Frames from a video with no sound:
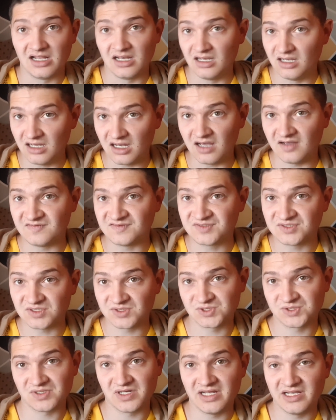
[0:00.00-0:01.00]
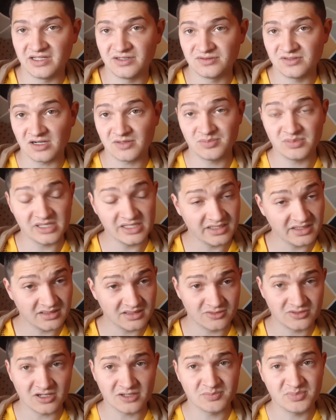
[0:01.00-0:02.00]
loves Australian rugby,
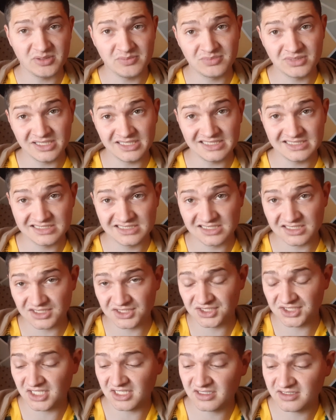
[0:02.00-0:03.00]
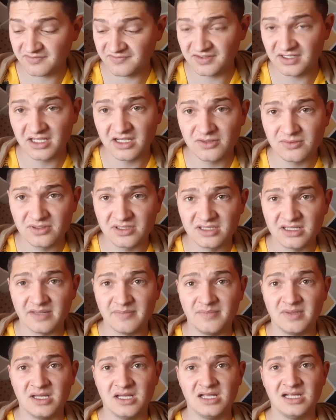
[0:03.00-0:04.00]
rugby please share the video with
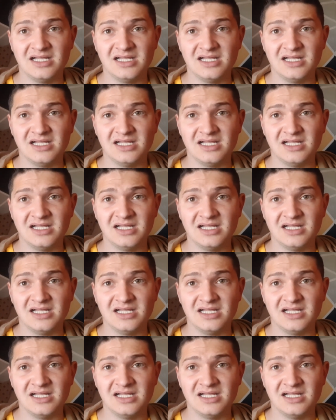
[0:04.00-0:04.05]
them.